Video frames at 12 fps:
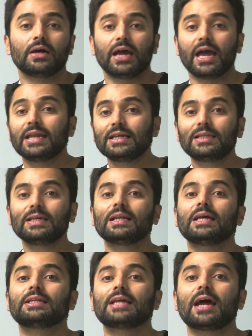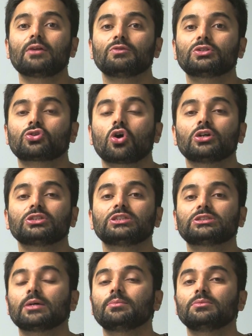Anything like that which causes
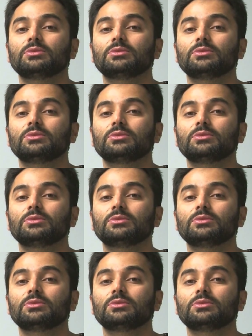some